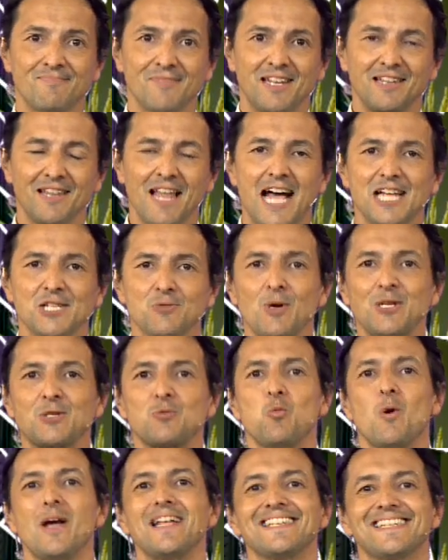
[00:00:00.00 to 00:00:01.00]
In last week's
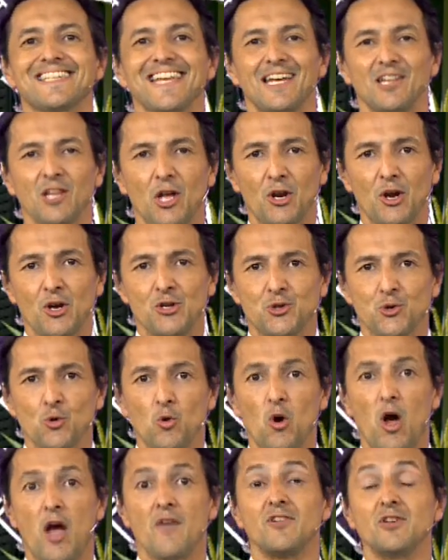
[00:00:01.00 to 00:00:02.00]
Wednesday Lotto
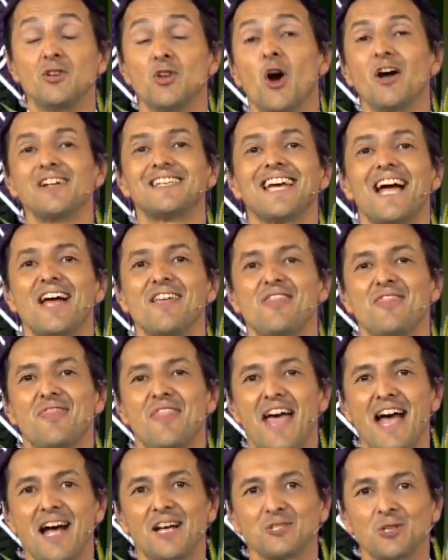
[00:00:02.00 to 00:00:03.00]
draw, over
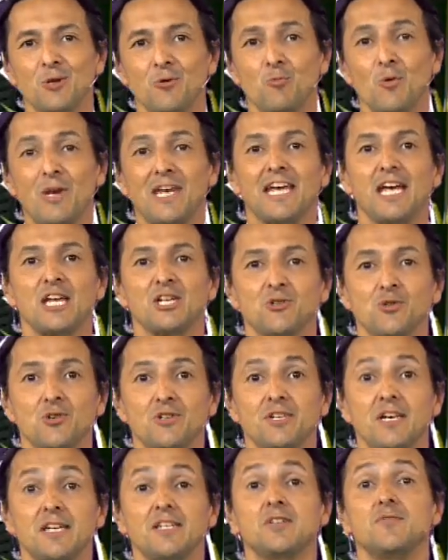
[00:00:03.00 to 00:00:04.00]
98,000 winning
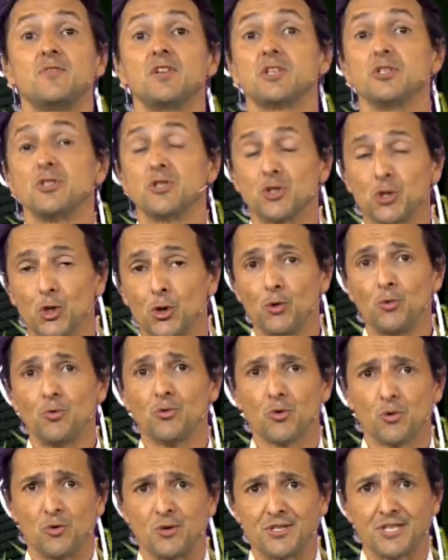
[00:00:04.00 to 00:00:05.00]
entries in divisions 2
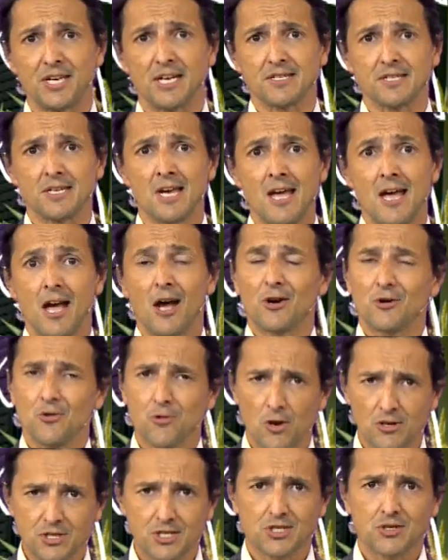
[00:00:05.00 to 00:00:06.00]
through to 6
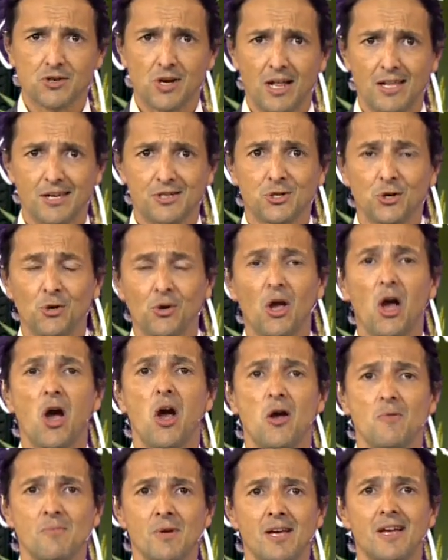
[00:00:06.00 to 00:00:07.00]
across Australia took
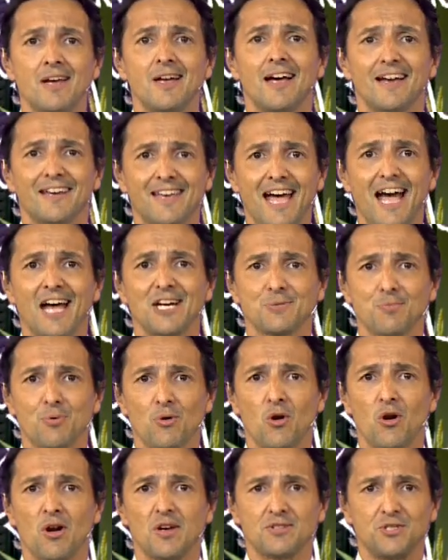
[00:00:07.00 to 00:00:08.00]
home a cash
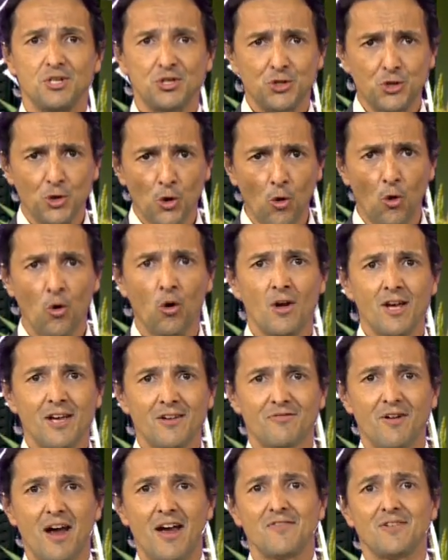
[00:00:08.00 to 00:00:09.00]
prize. Did your
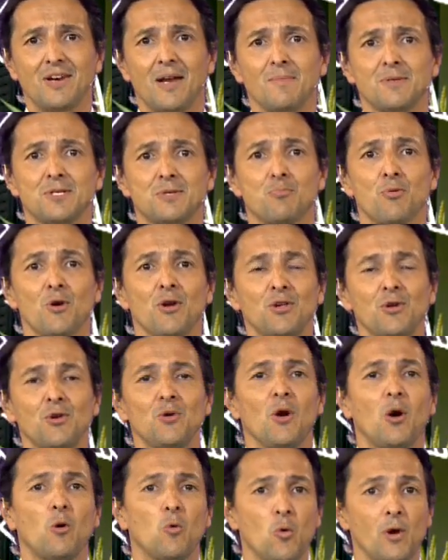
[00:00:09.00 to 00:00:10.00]
favourite numbers bring
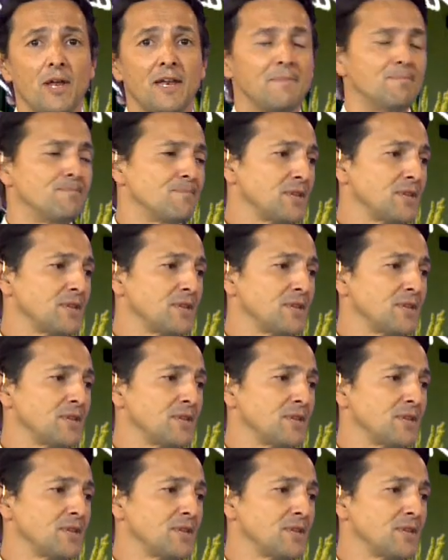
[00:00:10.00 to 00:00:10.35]
you a win?